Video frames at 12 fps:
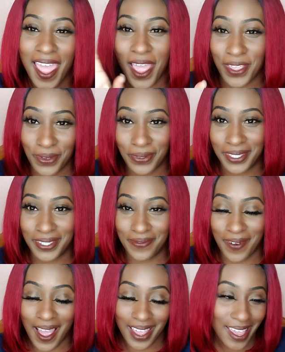And you'll see
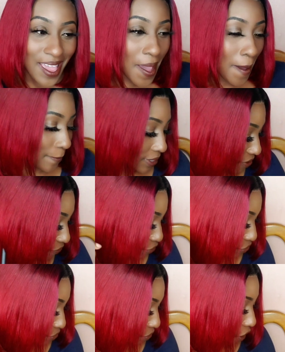why. But if
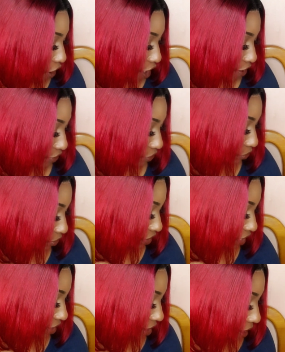you are
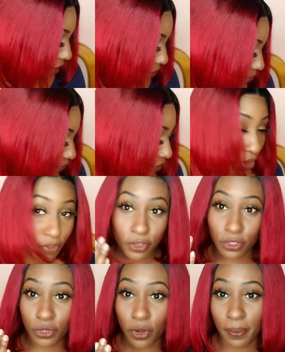using, if
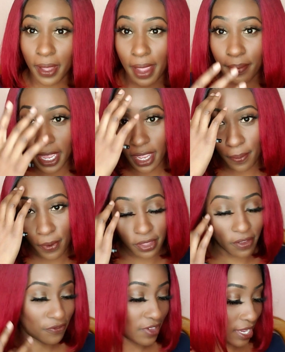you do apply makeup on
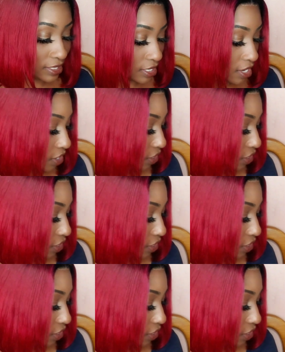your face,